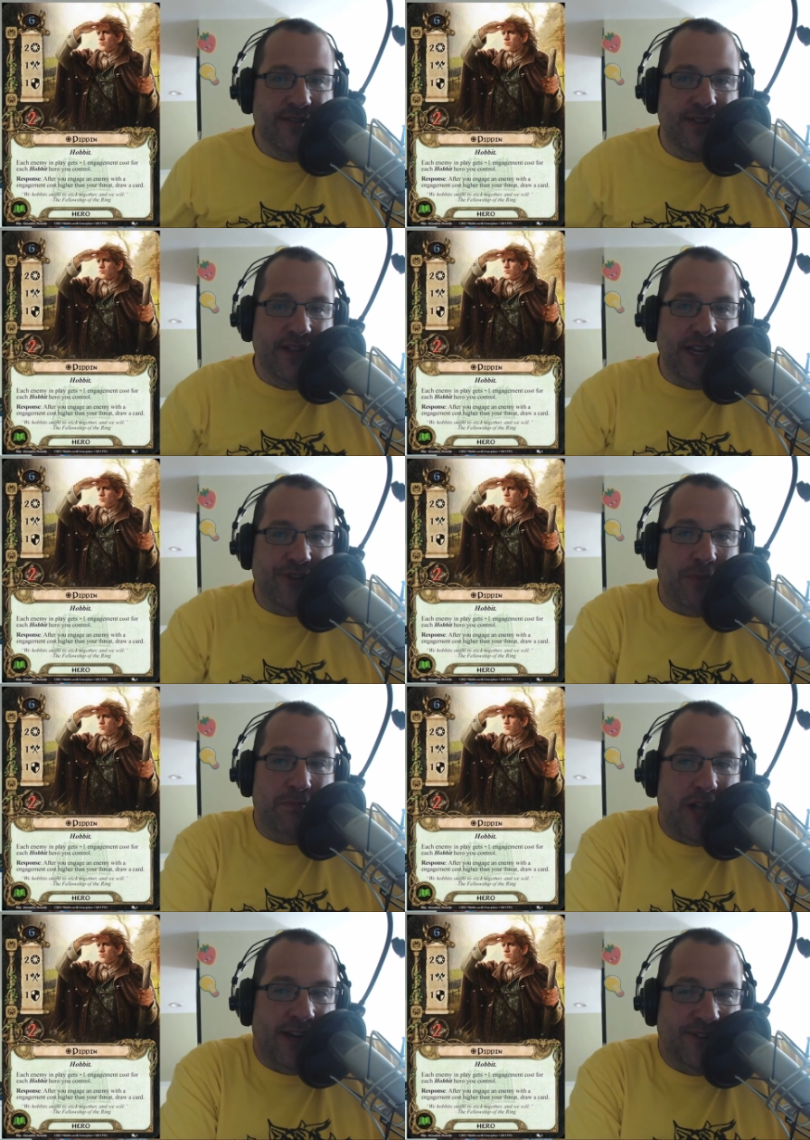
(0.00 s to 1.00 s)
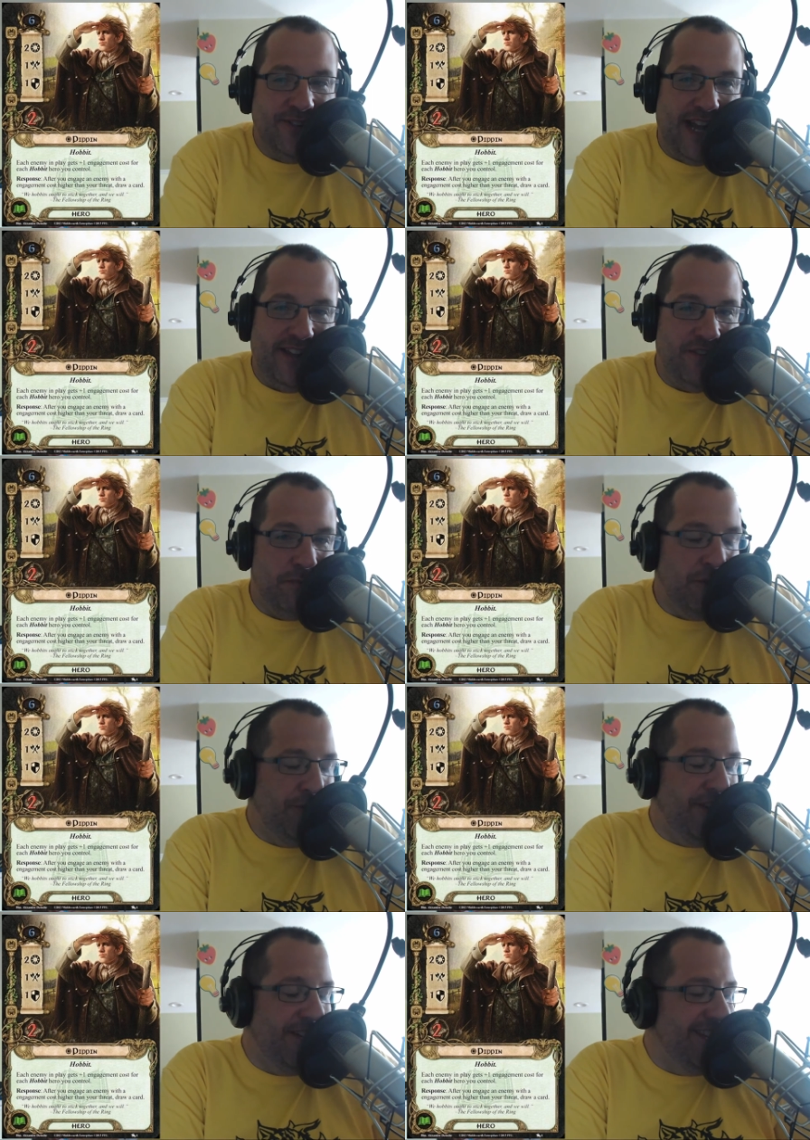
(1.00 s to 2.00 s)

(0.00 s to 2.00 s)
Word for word: like chump blocker stats almost.